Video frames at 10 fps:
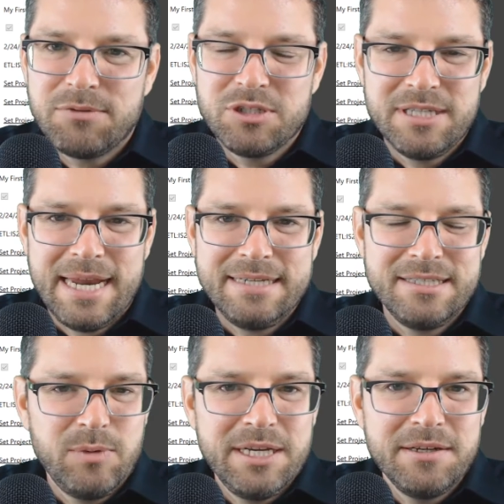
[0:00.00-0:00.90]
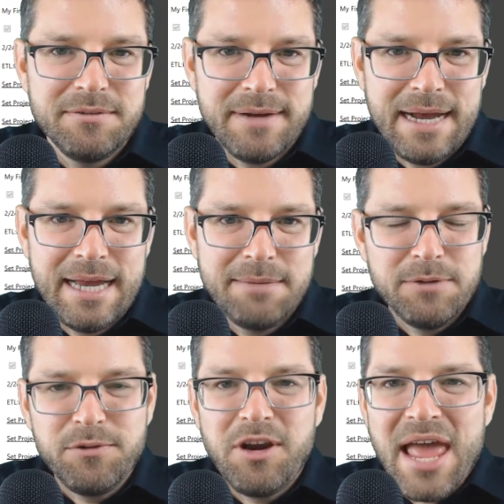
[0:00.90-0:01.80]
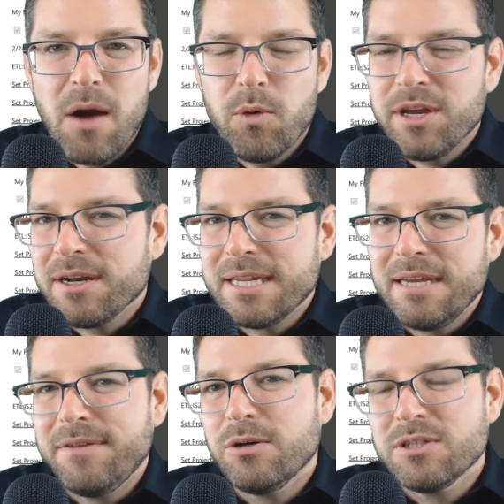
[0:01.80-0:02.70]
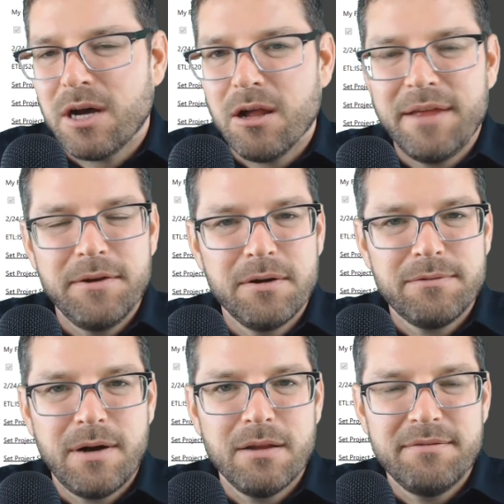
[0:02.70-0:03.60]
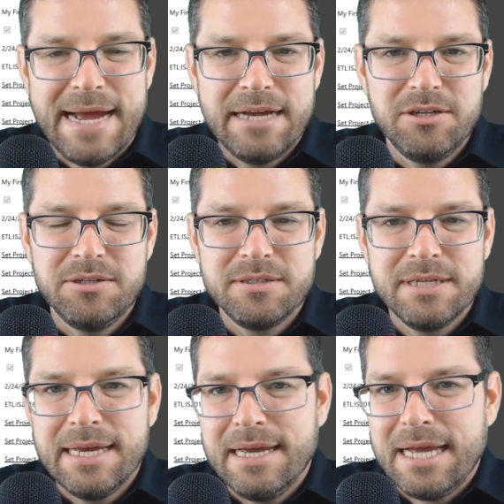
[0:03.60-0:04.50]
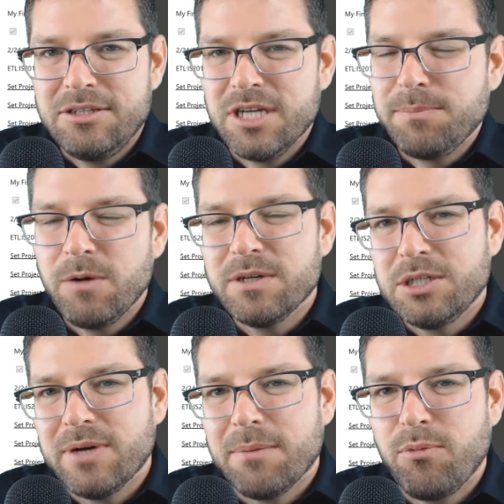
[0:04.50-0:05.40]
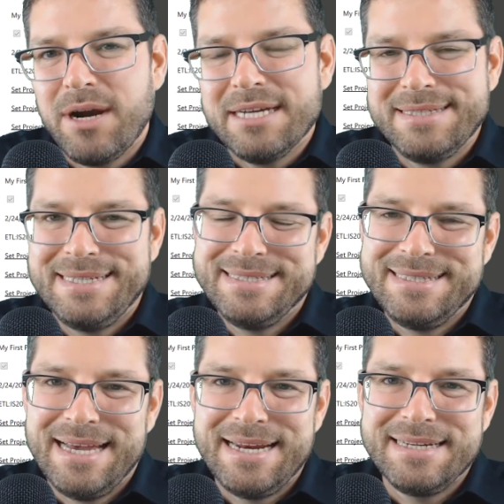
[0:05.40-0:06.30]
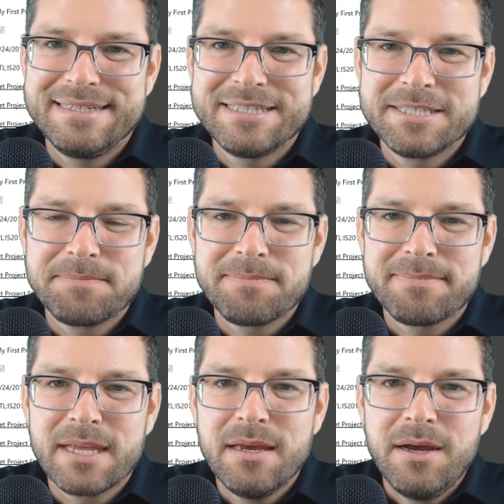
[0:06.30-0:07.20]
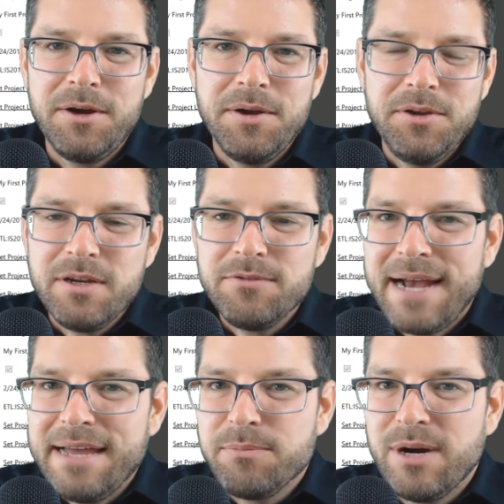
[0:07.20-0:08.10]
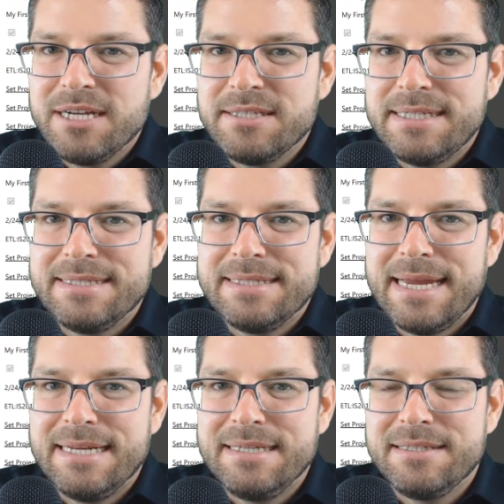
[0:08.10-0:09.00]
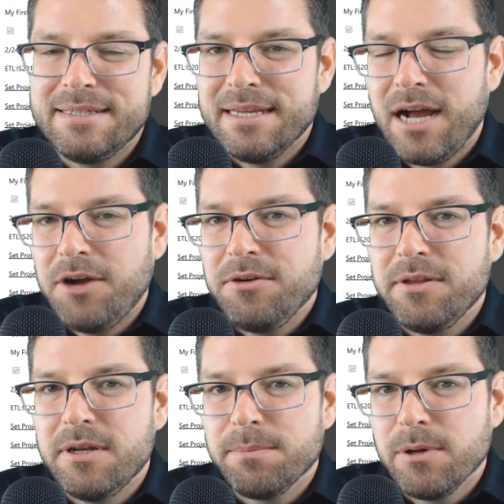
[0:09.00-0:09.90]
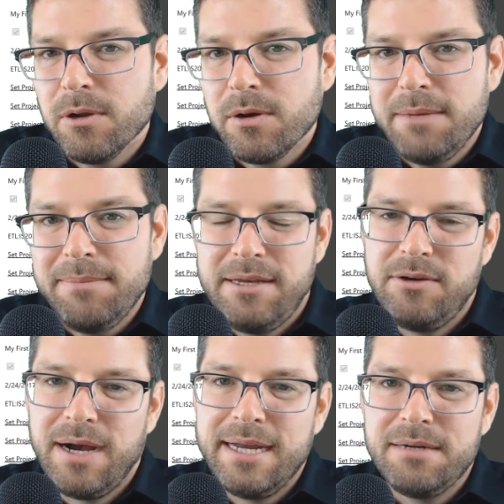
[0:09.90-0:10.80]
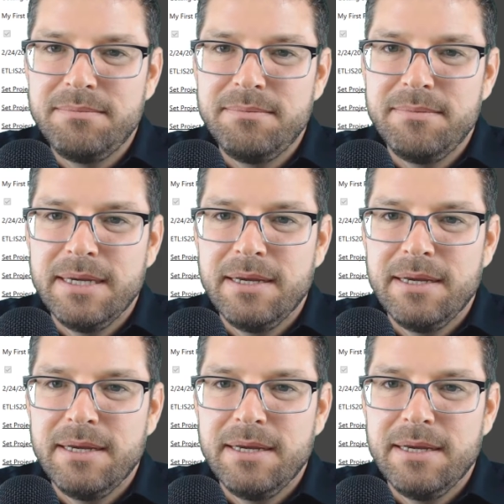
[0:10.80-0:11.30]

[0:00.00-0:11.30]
level settings that we could define, but for now we're going to leave those all at their default values and jump over to our precedence settings. You can find the precedence settings under the deploy menu item